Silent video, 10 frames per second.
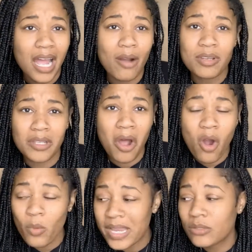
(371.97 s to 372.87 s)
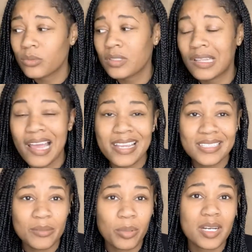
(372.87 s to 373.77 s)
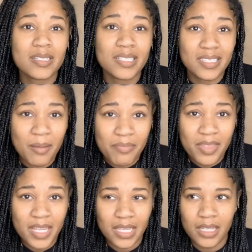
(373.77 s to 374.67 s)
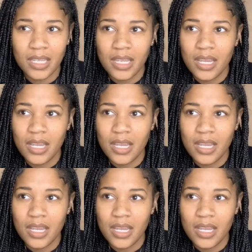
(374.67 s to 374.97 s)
I was always reliant upon something